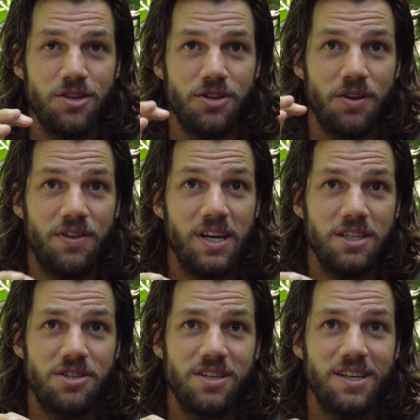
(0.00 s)
So
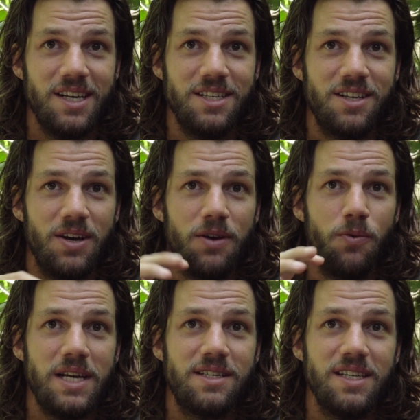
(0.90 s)
this is the
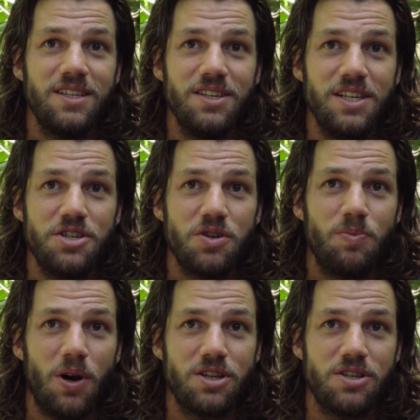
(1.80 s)
West Indonesian
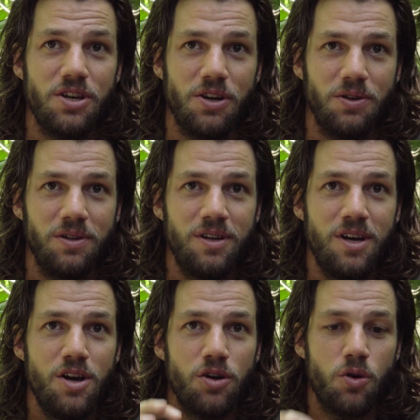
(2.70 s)
box turtle,
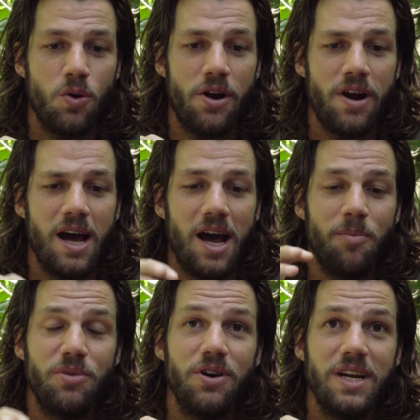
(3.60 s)
Cuora
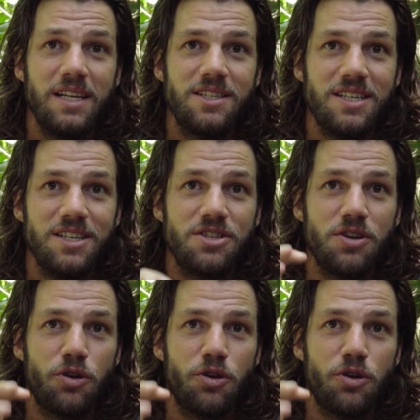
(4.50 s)
amboinensis